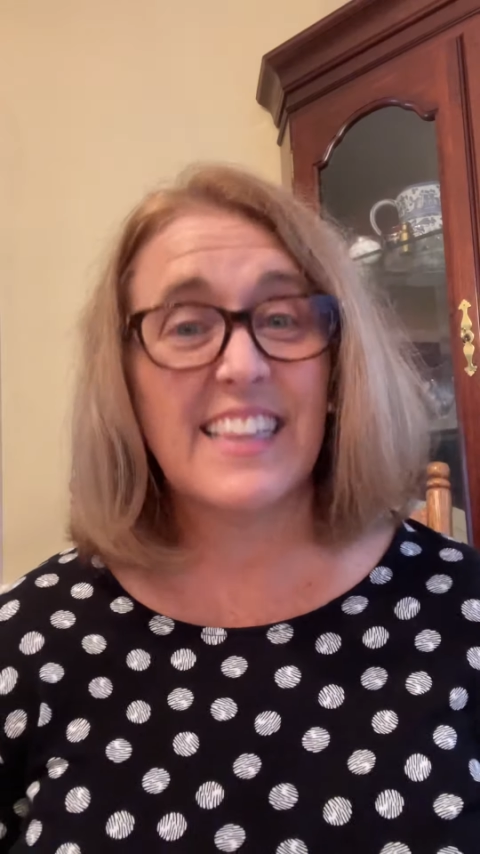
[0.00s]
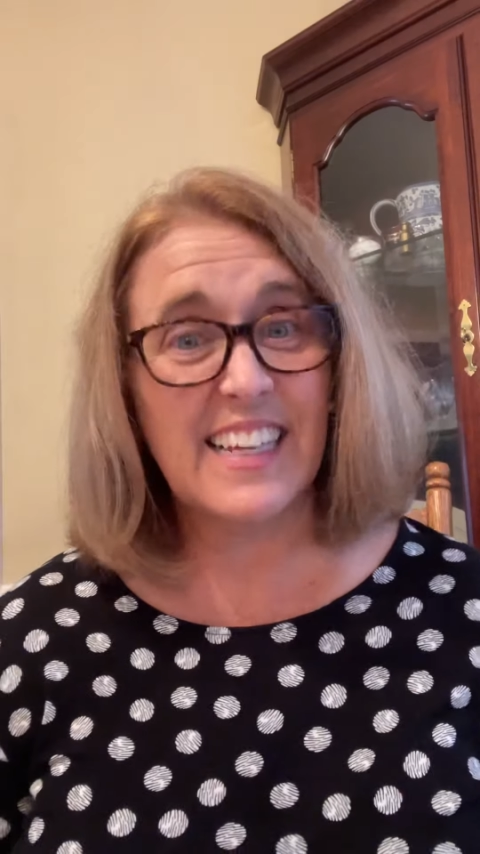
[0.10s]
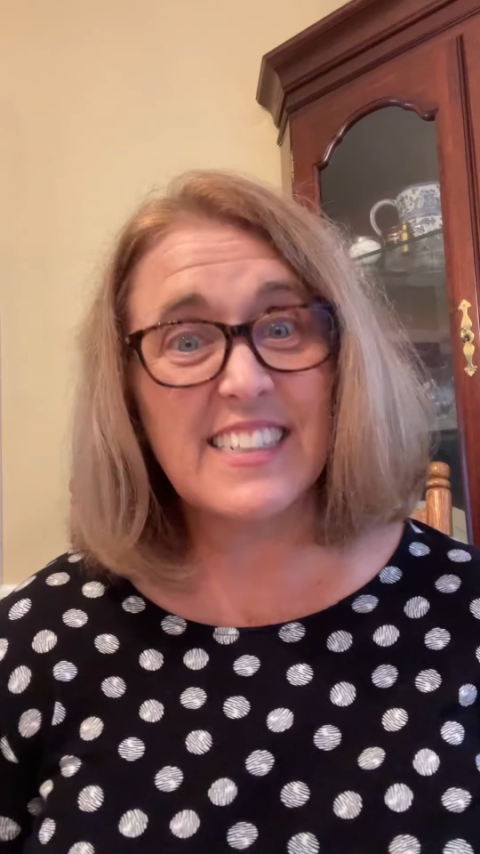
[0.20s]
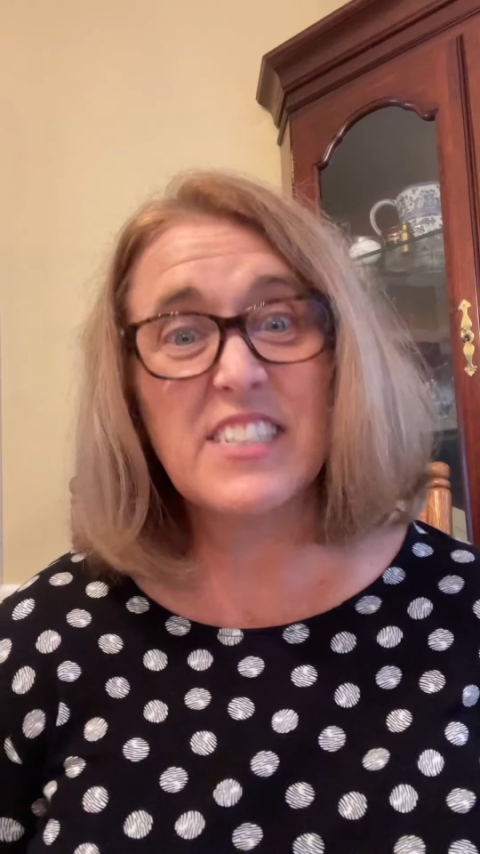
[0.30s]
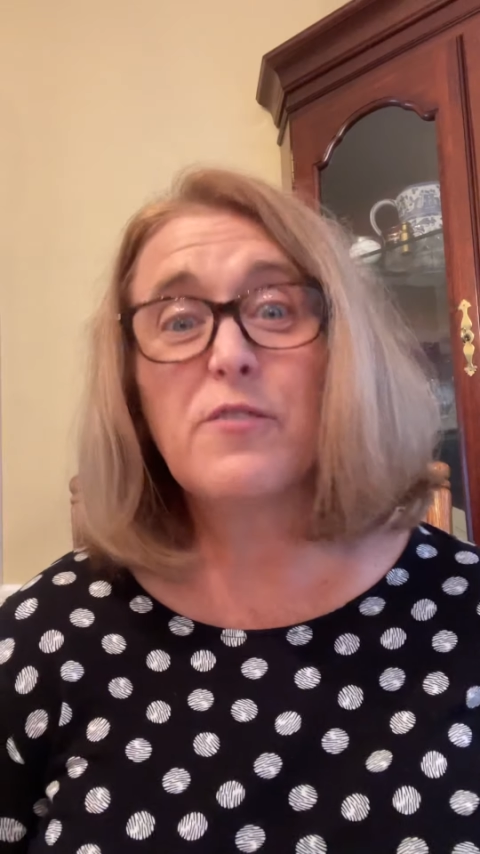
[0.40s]

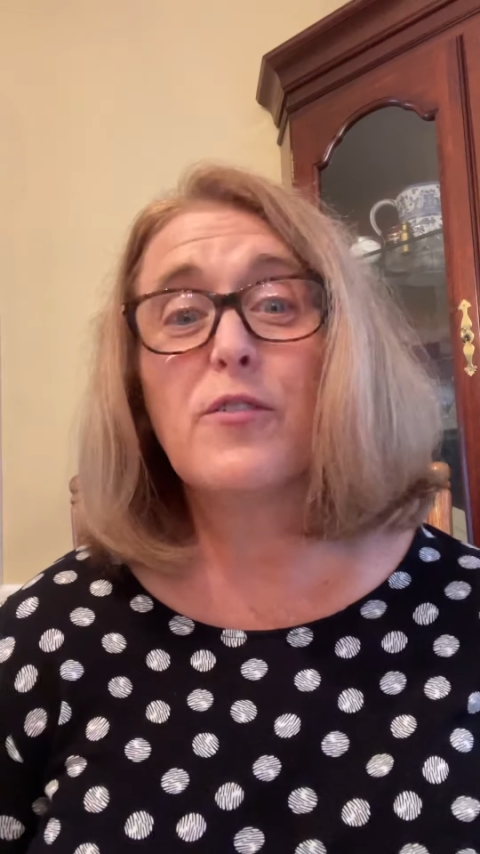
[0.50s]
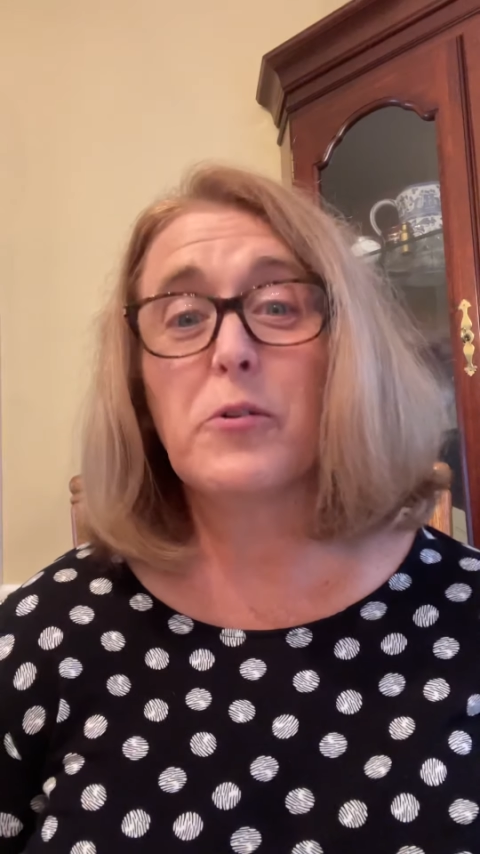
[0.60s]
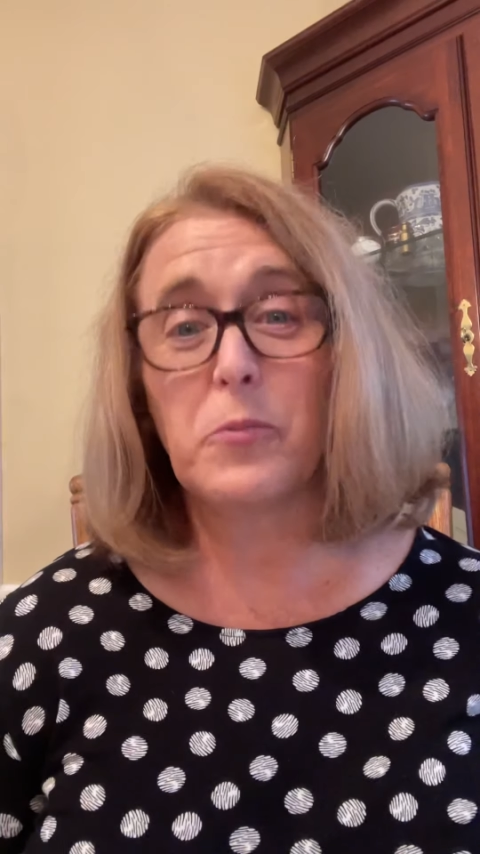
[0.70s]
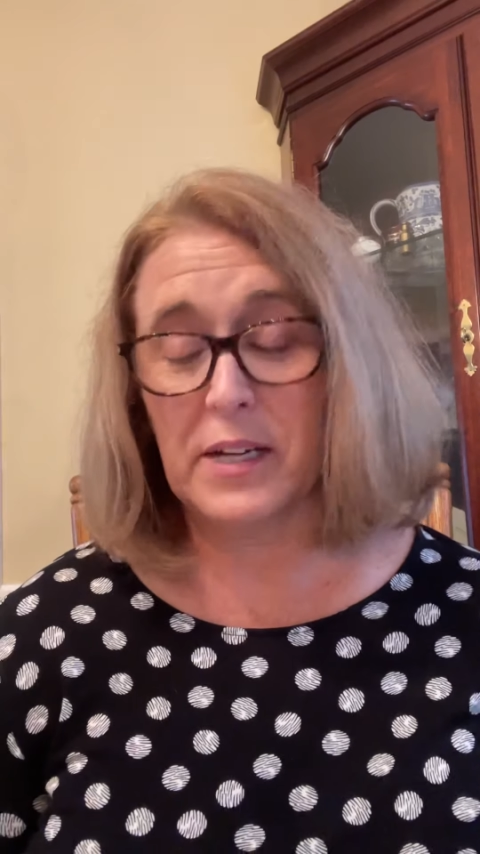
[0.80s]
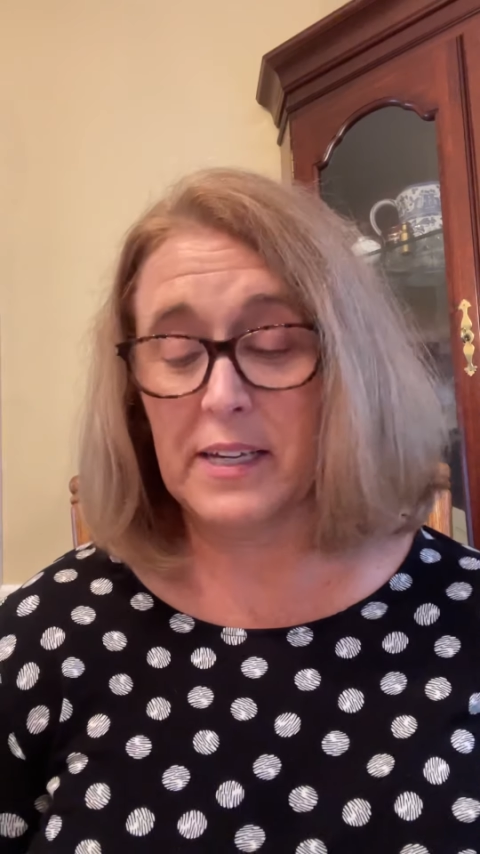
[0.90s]
that different
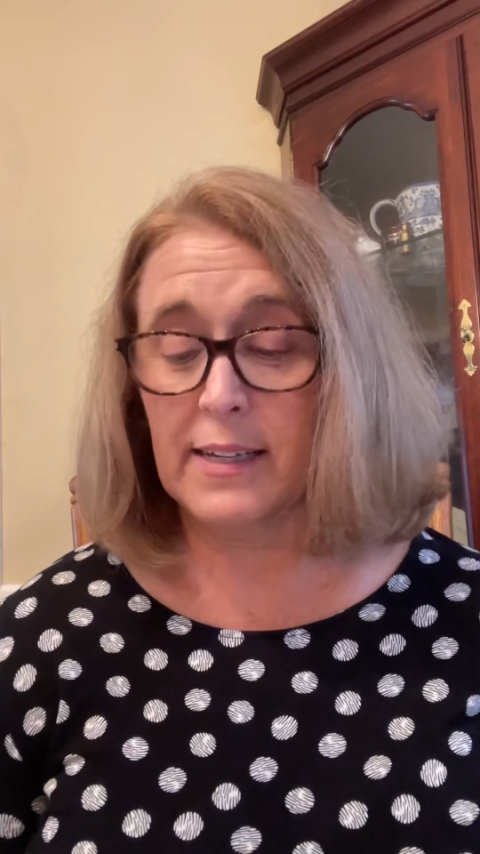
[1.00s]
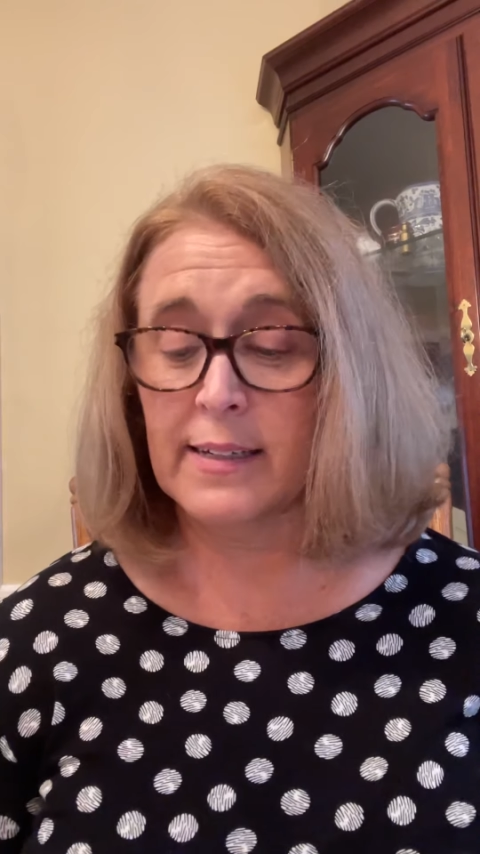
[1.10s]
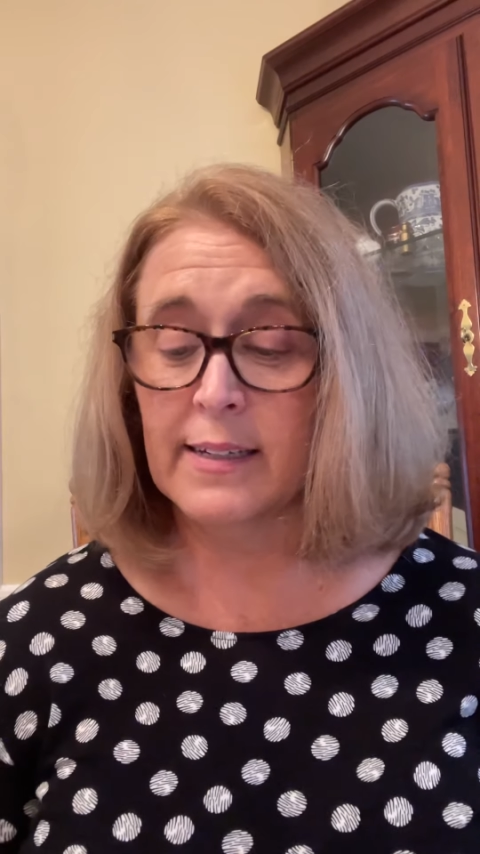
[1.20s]
way.